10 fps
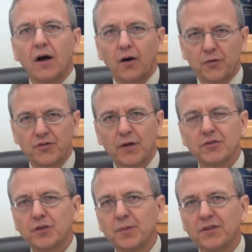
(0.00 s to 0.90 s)
are
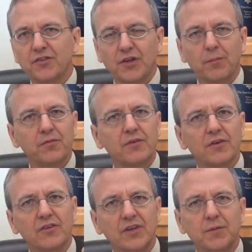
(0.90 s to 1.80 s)
subject to be
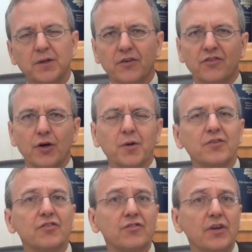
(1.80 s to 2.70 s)
deceived because so
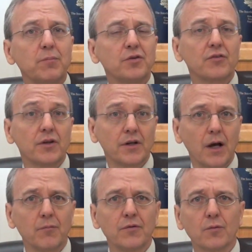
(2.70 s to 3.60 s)
much deception is going to
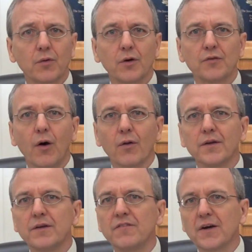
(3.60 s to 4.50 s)
come into the world.
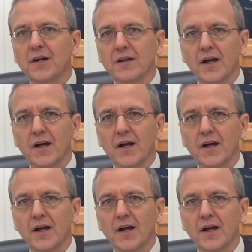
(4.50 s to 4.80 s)
Only the very